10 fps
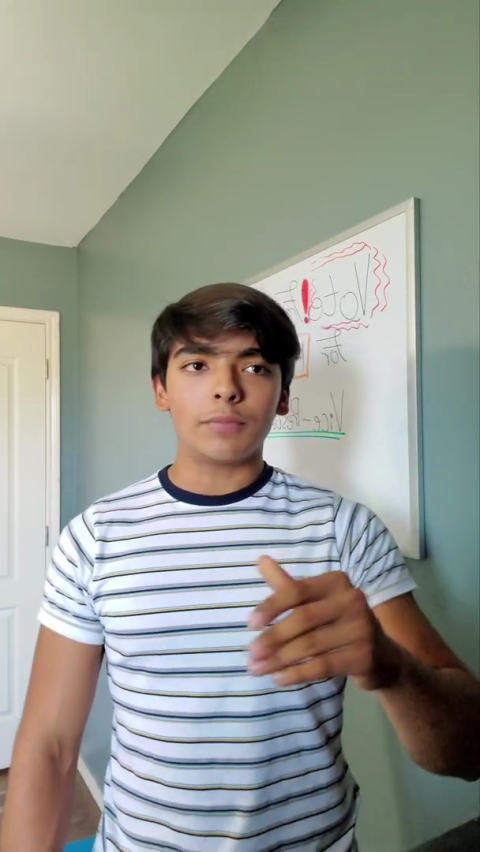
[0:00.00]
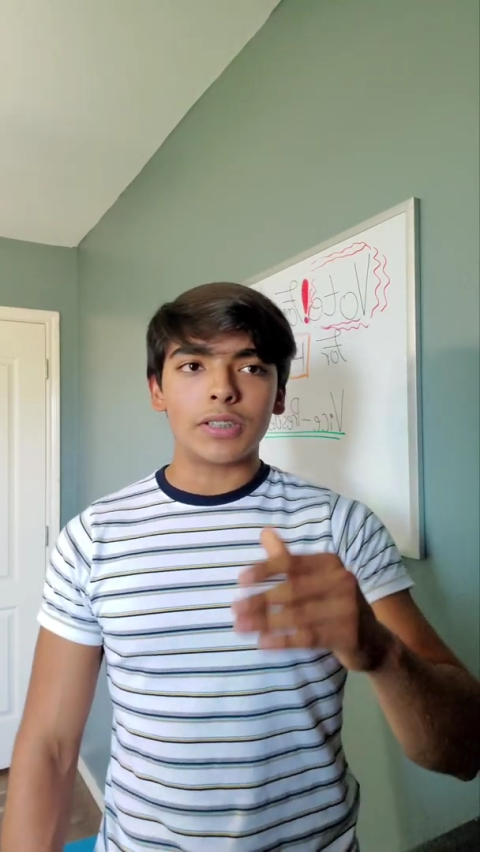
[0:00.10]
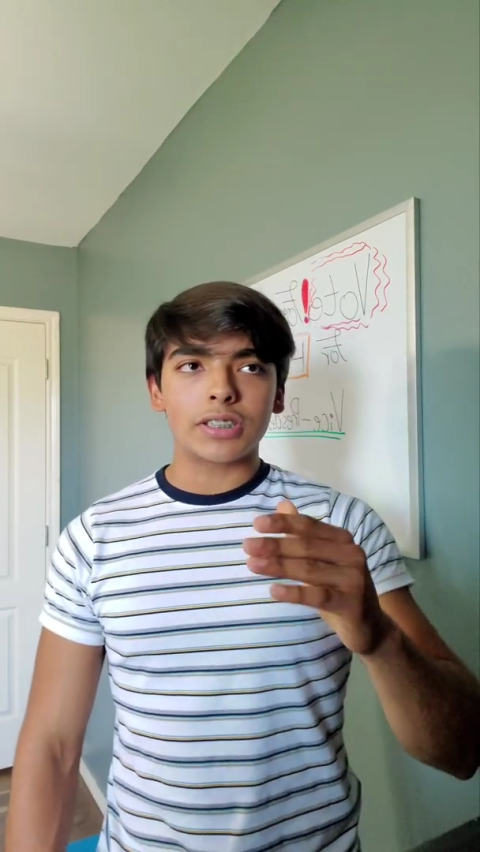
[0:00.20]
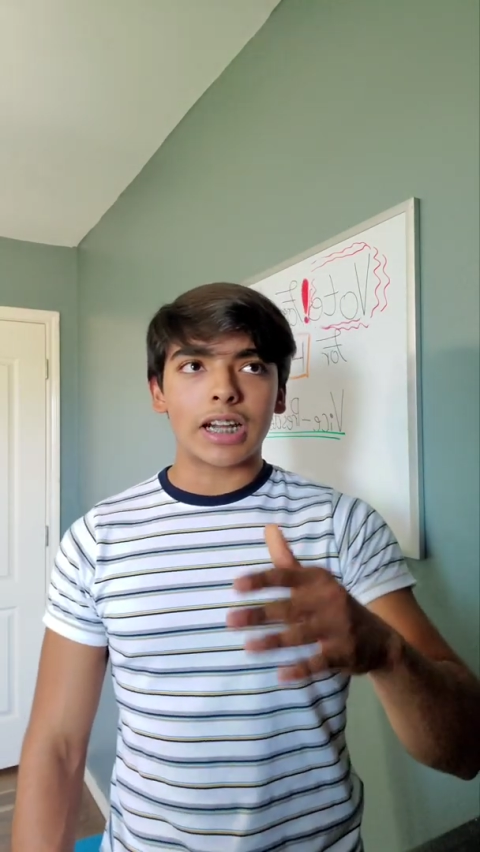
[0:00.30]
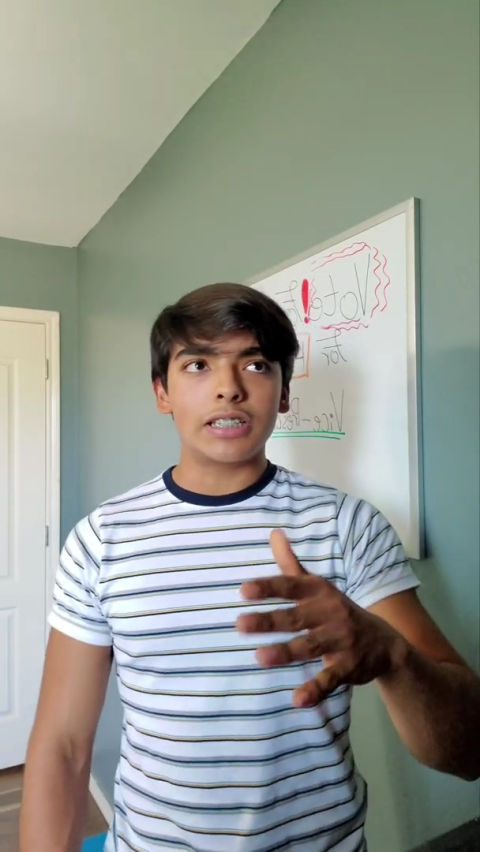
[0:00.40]

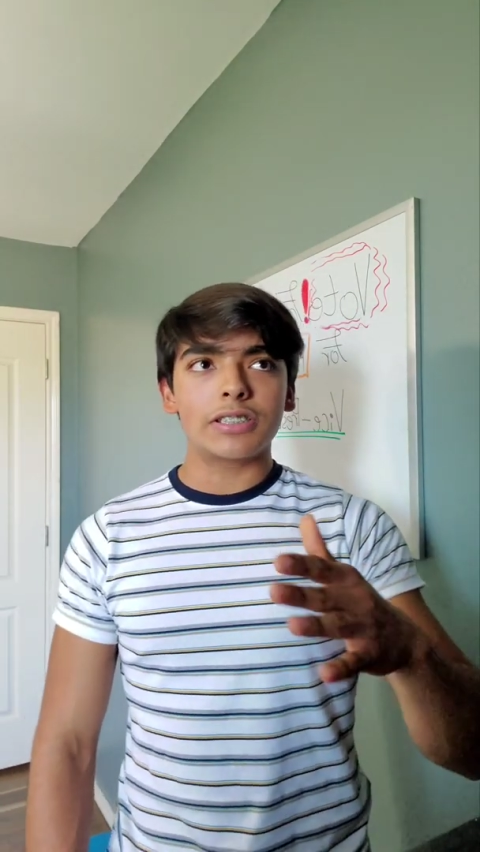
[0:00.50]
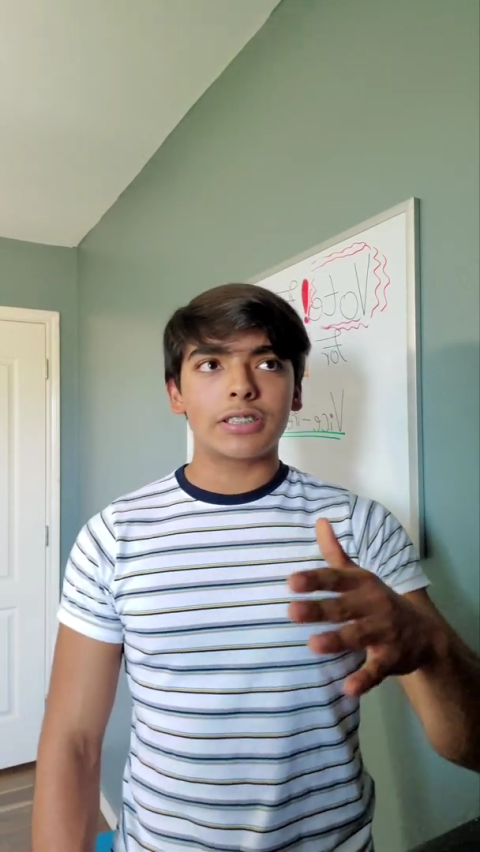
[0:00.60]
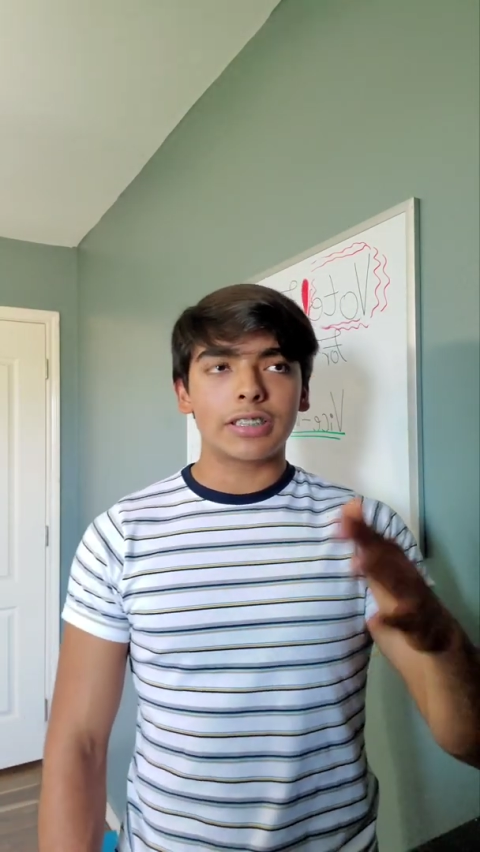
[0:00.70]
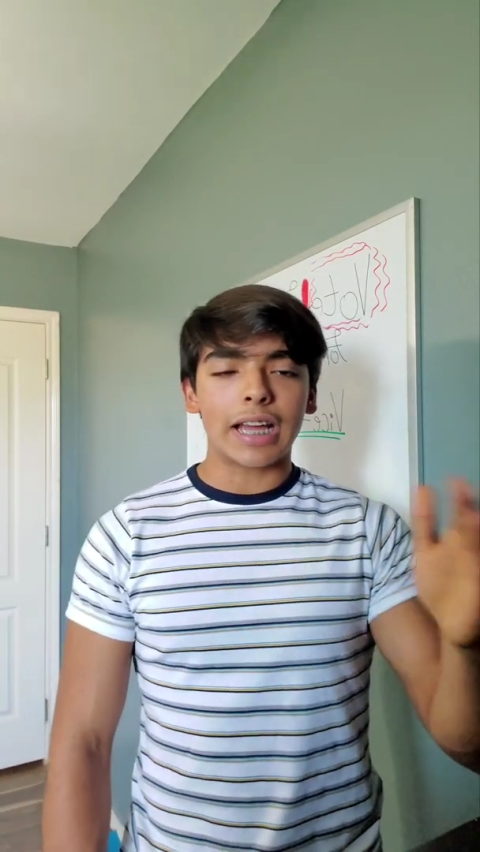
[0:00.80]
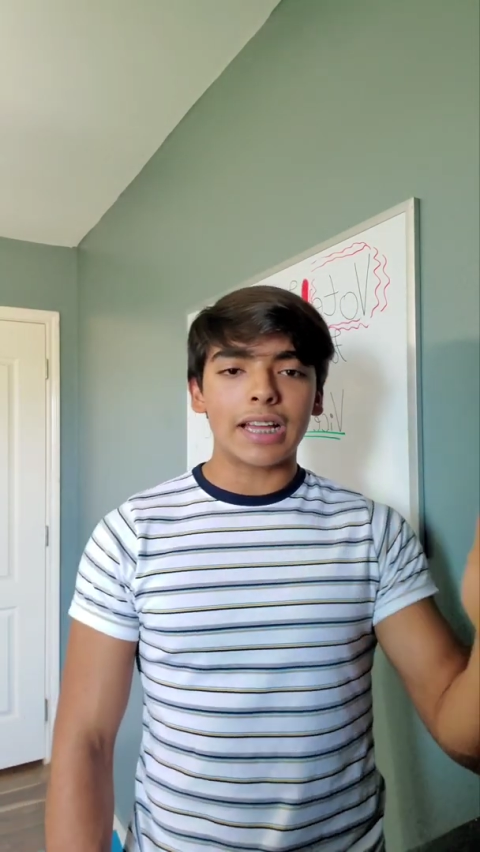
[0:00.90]

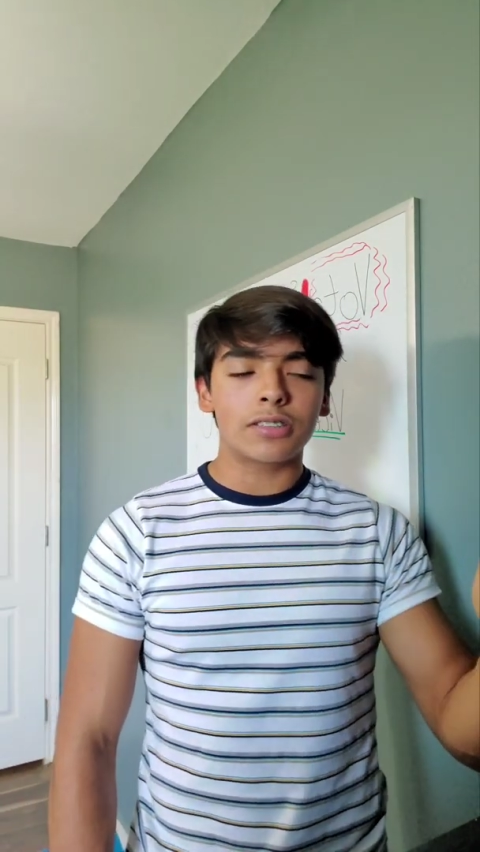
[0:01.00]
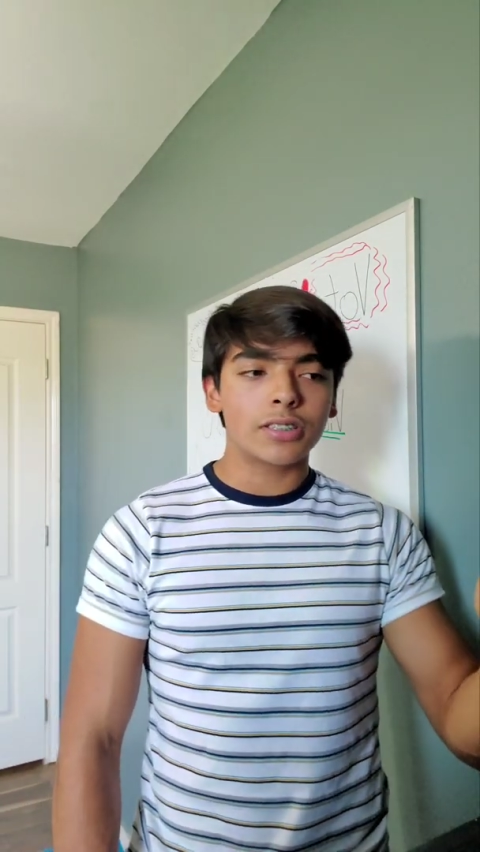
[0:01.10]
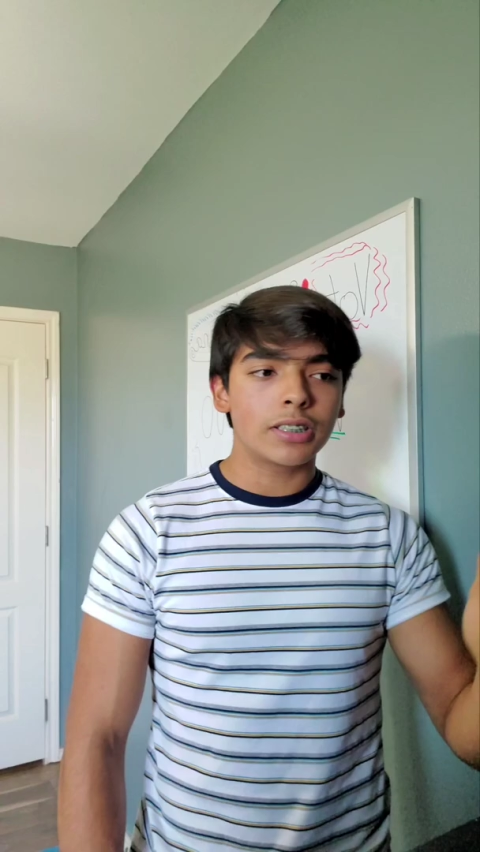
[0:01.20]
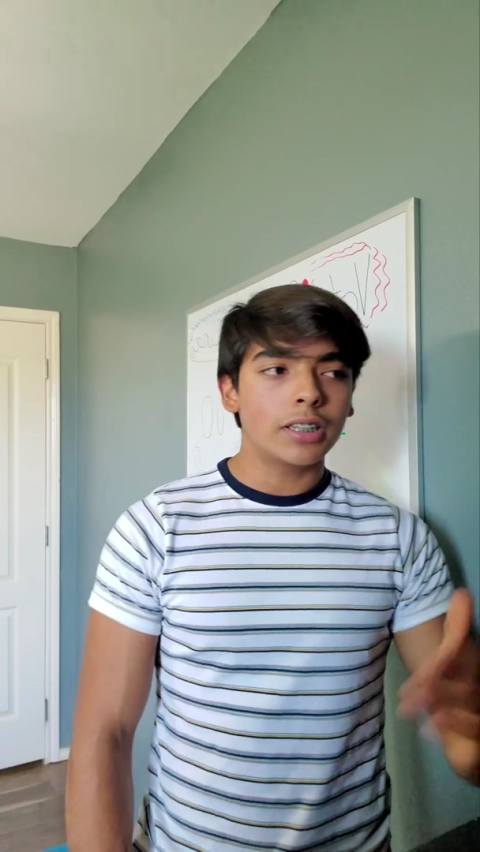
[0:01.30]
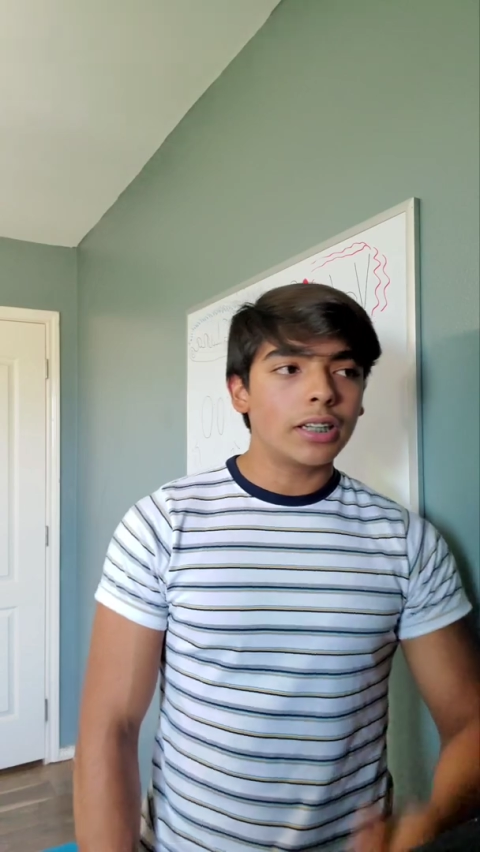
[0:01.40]
besides that,